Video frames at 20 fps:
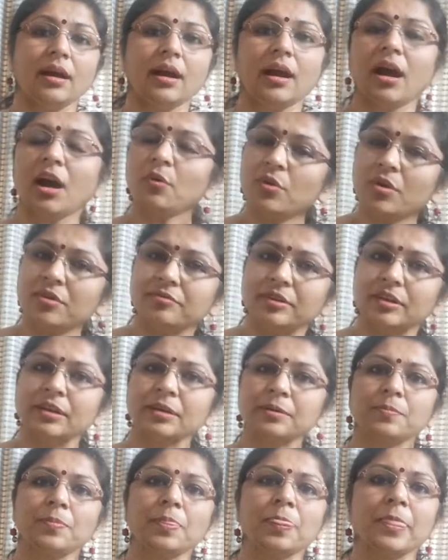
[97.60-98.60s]

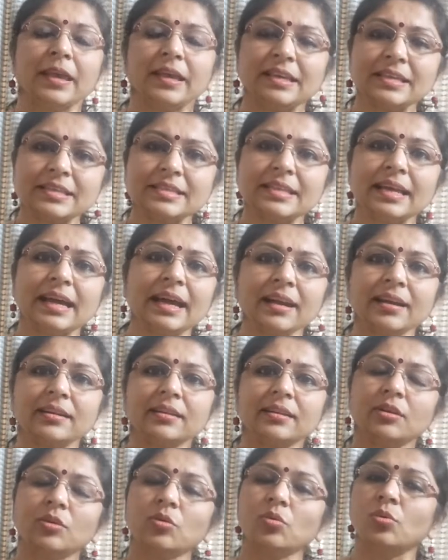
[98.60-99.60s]
However, is that
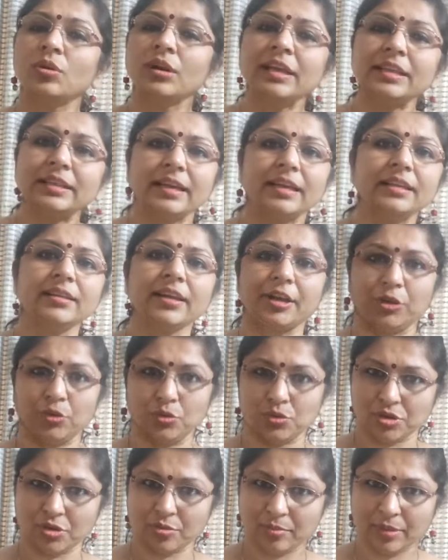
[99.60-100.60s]
the only thing that you
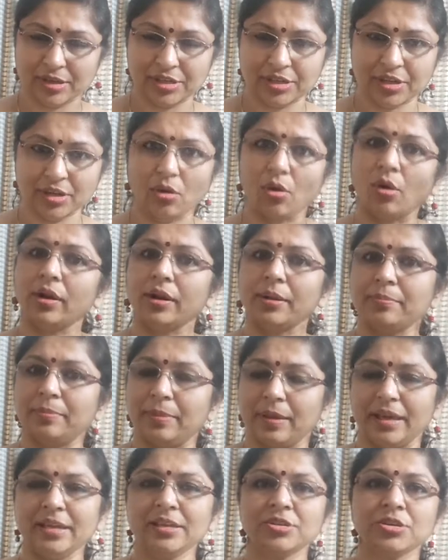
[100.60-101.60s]
should measure on a
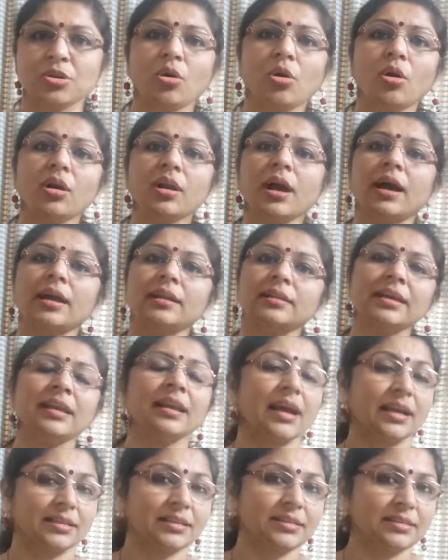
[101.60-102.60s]
page, or are
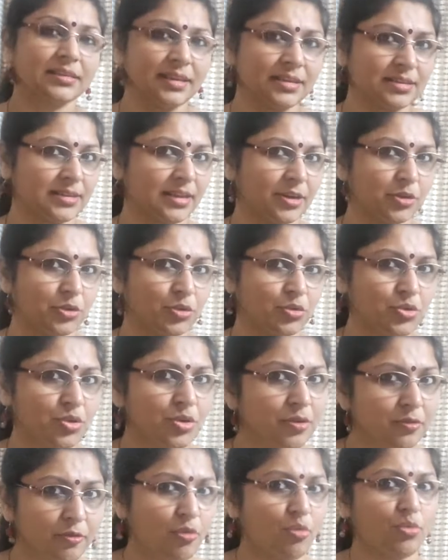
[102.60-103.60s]
there other things that you
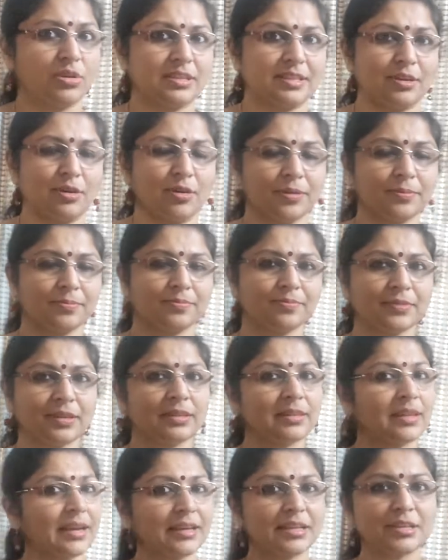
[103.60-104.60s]
should focus on?
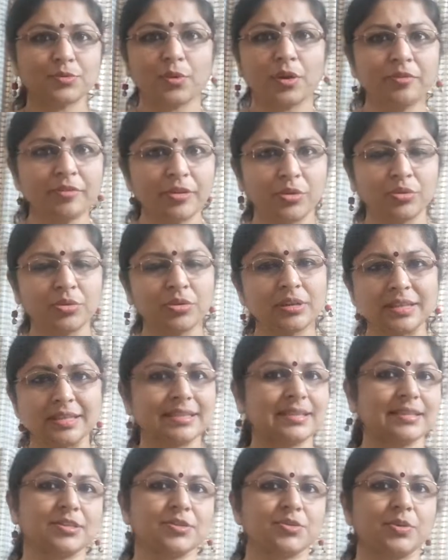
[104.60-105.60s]
That is what we're going to
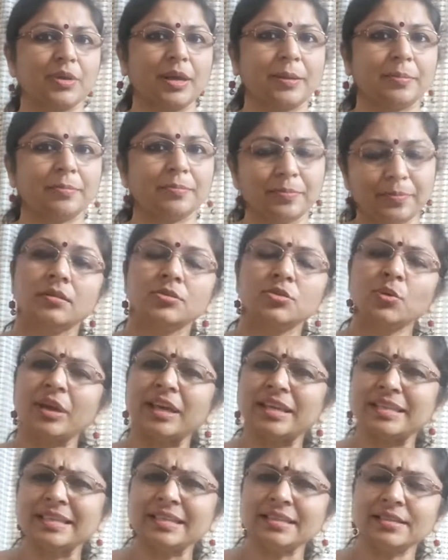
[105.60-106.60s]
discuss today. So
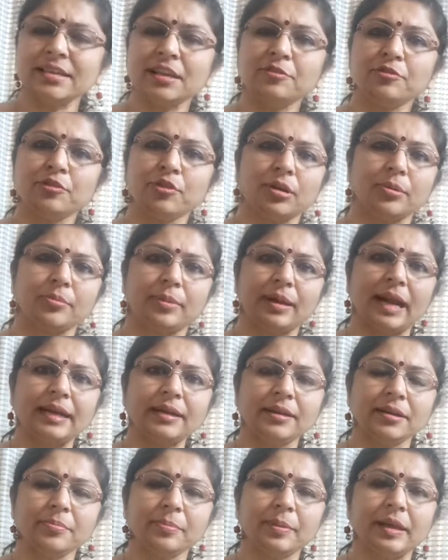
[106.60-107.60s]
essentially, for a
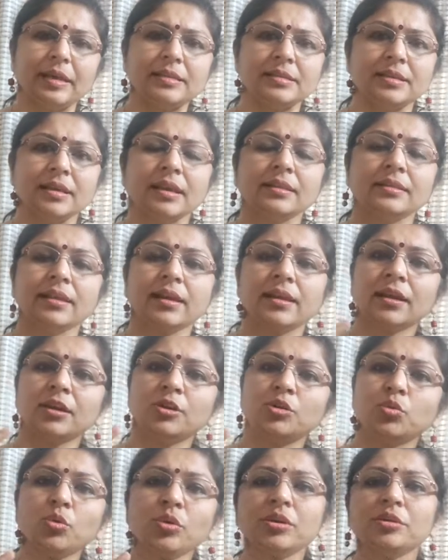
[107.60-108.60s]
branded page, there
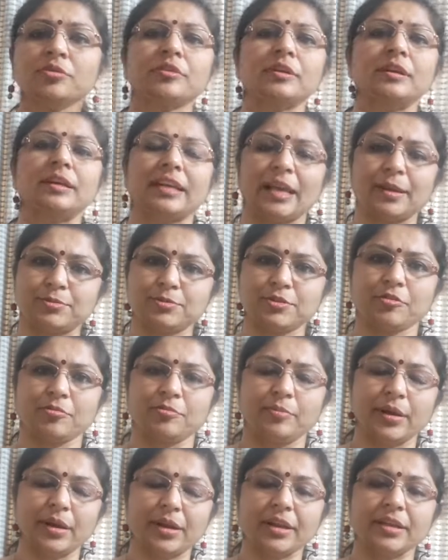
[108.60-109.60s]
are two different types of
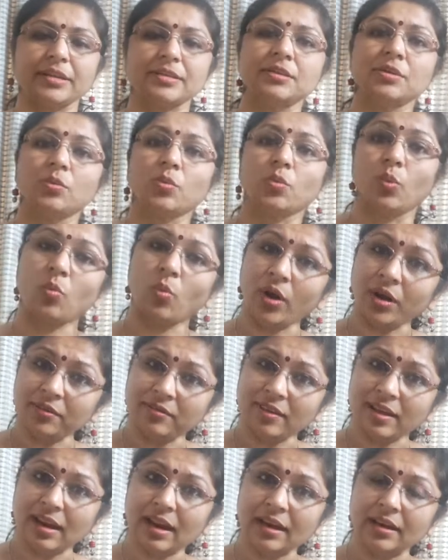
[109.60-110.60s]
metrics. One
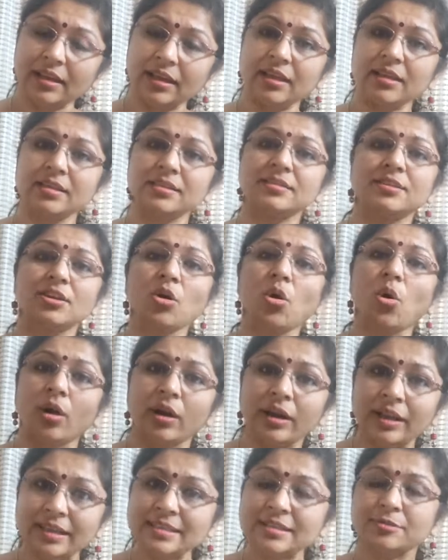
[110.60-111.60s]
variety is the
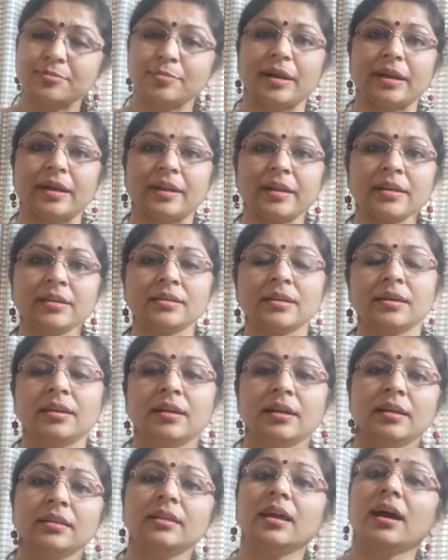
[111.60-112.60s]
audience metric.
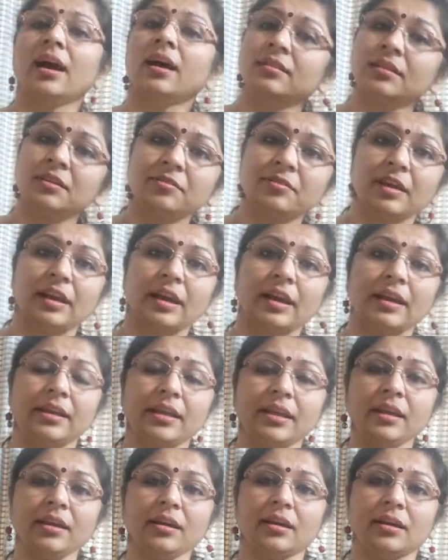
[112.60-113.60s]
The other
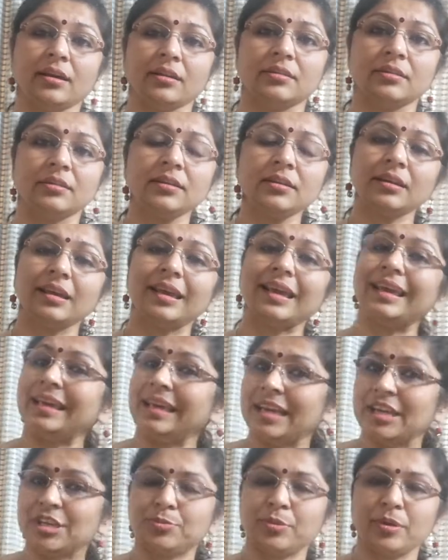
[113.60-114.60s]
variety are the
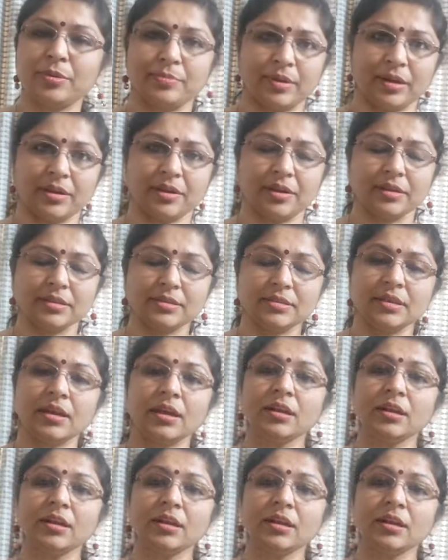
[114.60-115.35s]
engagement metrics.